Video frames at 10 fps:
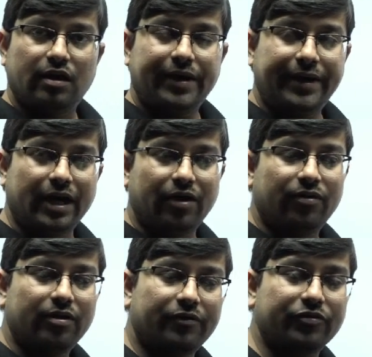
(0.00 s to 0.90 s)
Now,
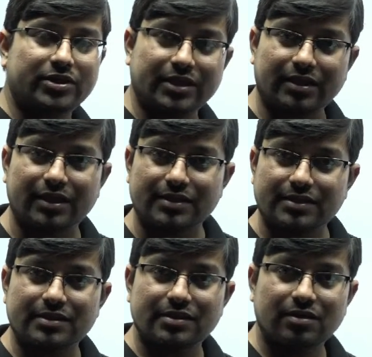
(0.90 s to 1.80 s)
if you check
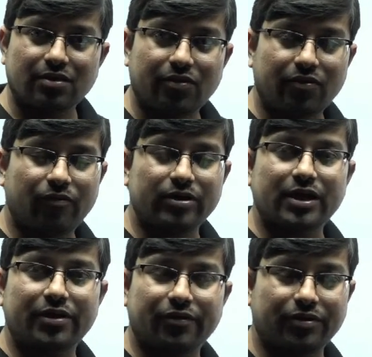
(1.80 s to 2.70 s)
this, what
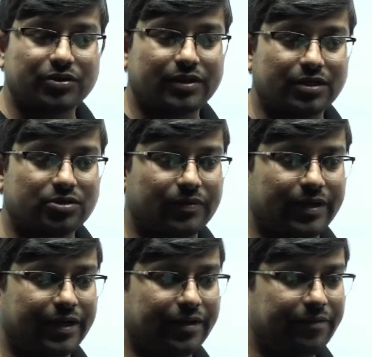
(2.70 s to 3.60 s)
are you going to get over
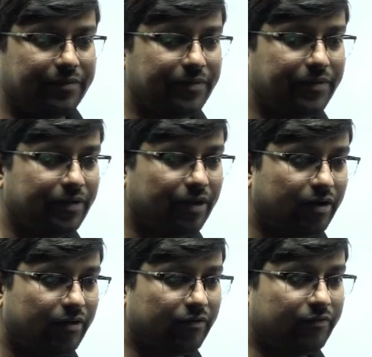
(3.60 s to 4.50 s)
here?
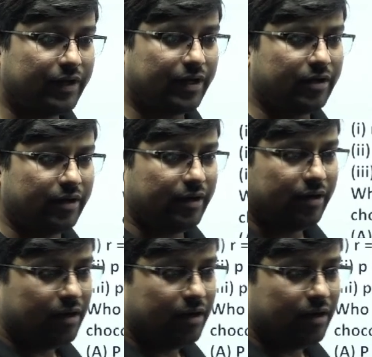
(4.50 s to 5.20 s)
Very good.